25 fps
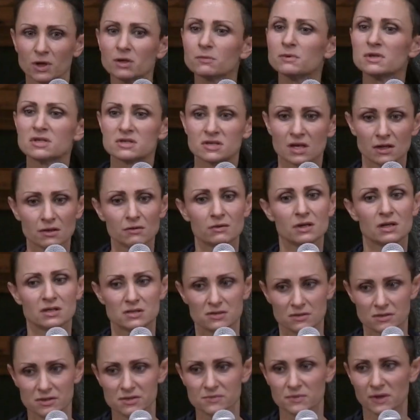What we generally
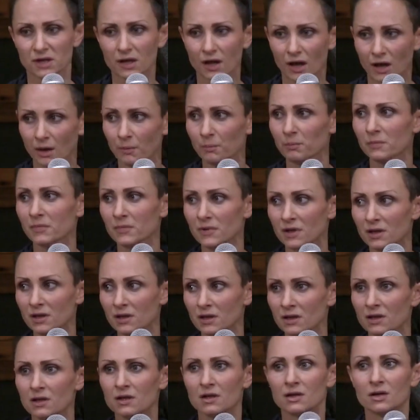do is we come,
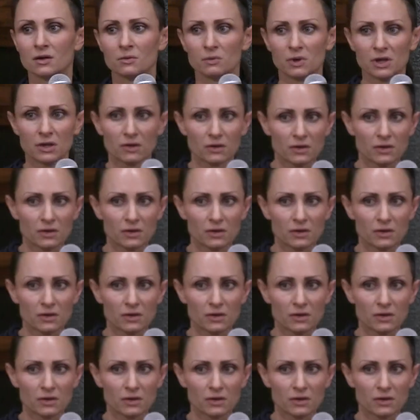we